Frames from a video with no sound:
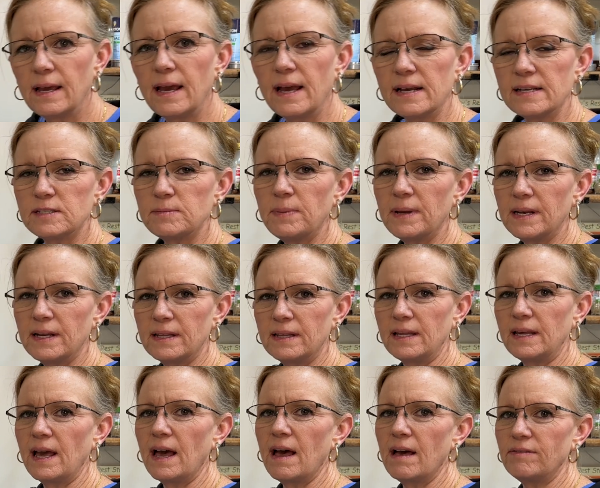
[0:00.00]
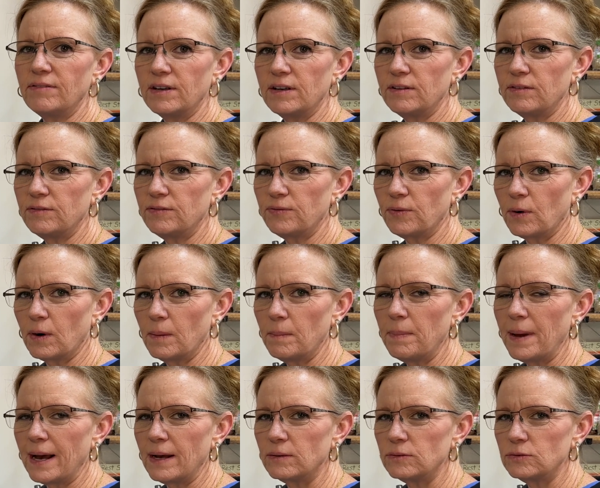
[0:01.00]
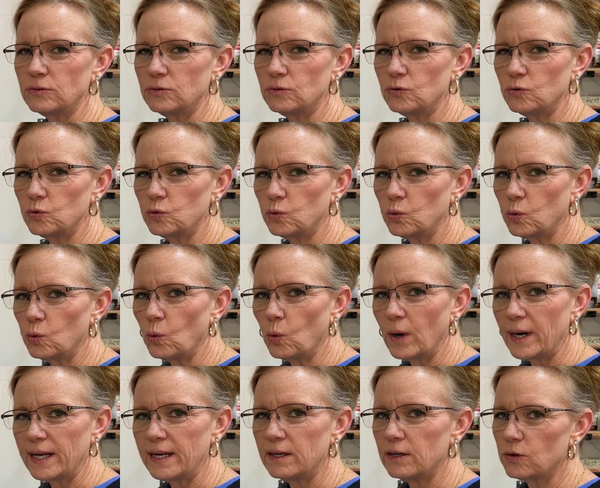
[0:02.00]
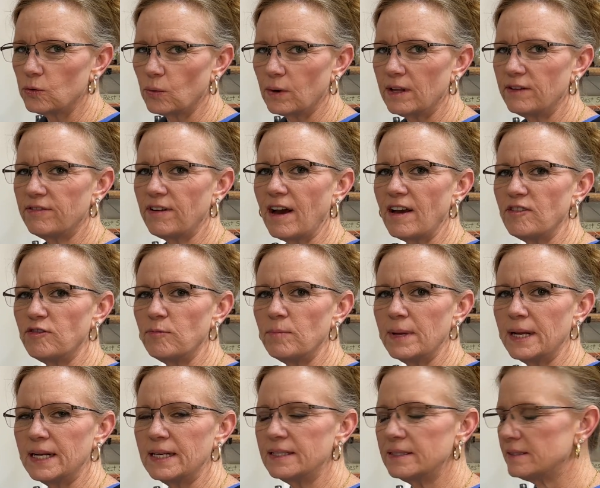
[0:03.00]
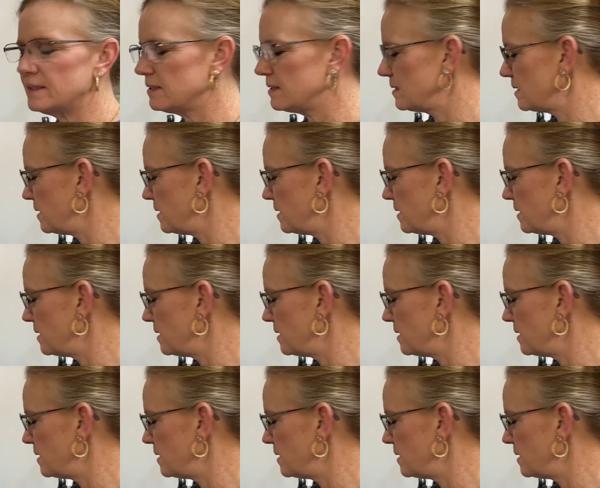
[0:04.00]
has been in the oven for about 20 to 25 minutes.